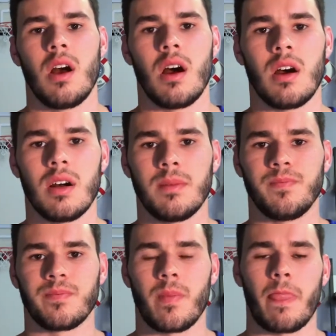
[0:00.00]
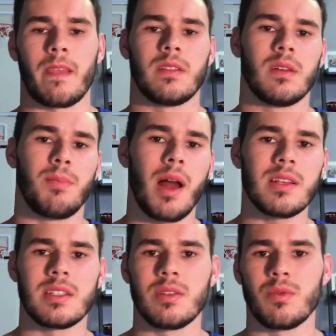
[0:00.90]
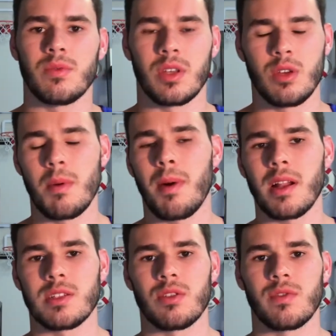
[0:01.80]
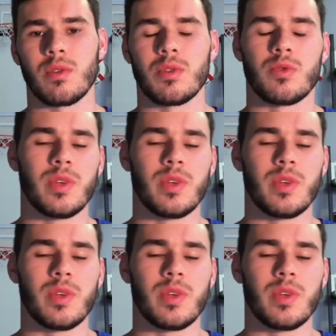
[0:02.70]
the Cuba policy review was